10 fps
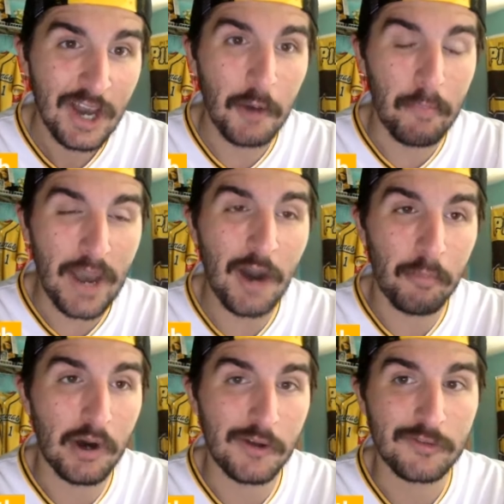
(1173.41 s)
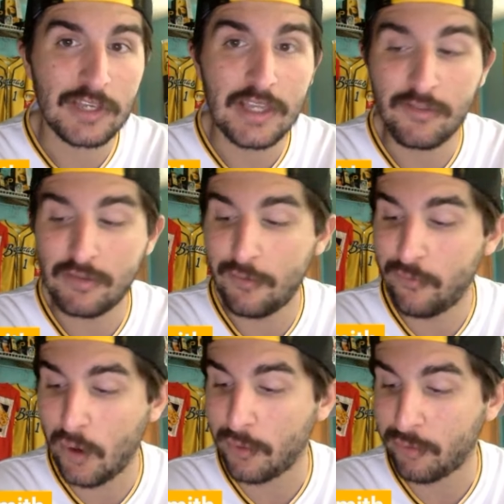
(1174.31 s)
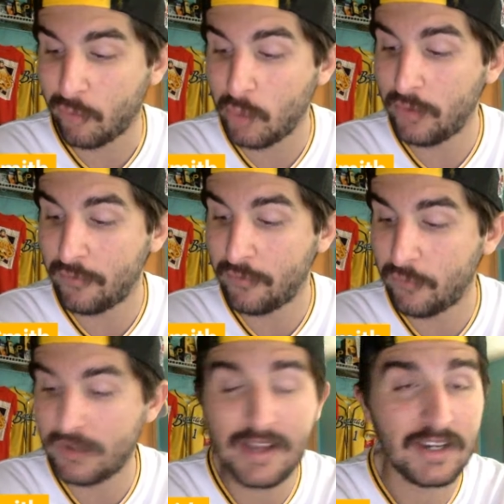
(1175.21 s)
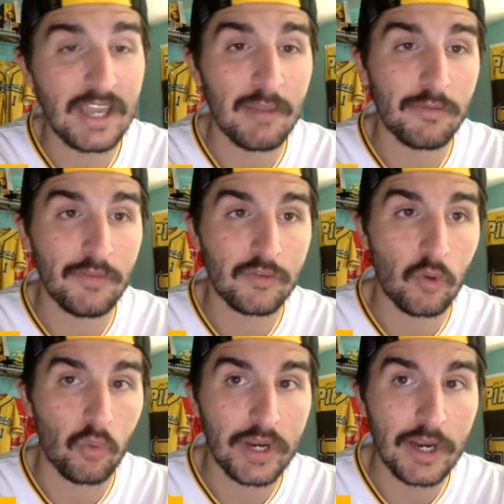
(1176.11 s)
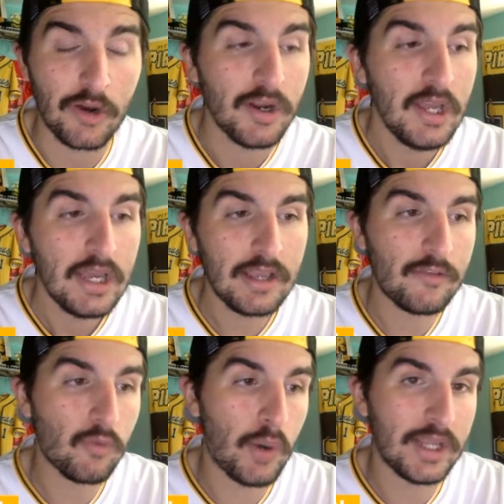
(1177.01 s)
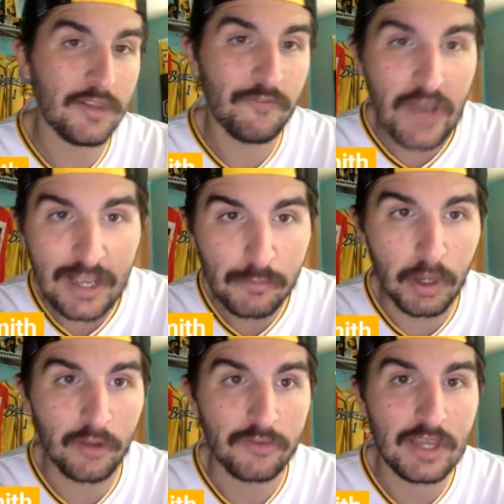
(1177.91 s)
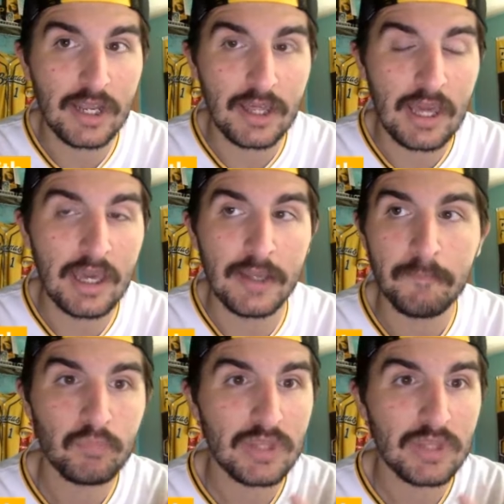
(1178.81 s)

about Paul Skenes so far through the first 10 games of his career is when the fastball is getting hit,